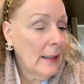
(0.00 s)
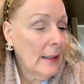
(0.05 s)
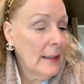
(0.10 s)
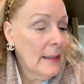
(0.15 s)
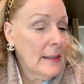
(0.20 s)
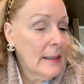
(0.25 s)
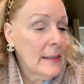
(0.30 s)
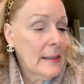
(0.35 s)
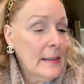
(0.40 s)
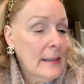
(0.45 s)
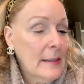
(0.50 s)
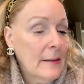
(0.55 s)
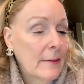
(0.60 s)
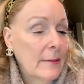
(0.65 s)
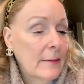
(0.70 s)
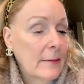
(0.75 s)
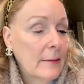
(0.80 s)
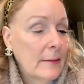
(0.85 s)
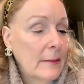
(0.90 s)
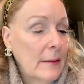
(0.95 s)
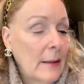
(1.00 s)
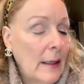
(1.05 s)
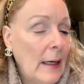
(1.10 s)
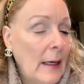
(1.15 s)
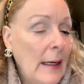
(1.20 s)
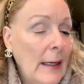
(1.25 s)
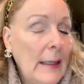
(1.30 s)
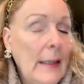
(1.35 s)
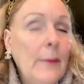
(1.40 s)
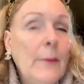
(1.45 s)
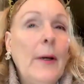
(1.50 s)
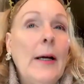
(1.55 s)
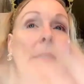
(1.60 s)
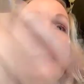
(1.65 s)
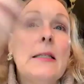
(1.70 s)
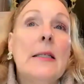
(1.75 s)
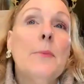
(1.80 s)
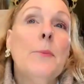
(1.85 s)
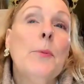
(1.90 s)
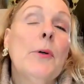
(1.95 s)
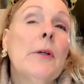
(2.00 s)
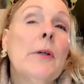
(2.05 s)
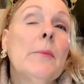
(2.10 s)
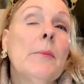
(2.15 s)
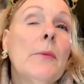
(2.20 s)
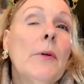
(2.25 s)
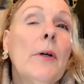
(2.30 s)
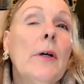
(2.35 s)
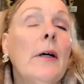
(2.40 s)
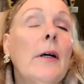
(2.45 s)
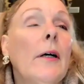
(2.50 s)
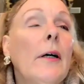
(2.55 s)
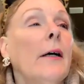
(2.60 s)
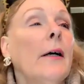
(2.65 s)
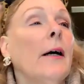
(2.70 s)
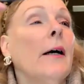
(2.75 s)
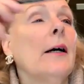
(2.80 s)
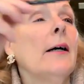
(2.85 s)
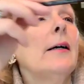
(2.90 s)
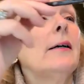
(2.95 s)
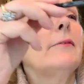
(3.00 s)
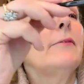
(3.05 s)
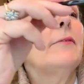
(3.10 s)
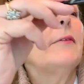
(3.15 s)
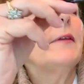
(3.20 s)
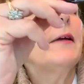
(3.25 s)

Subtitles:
nice. I want to put more of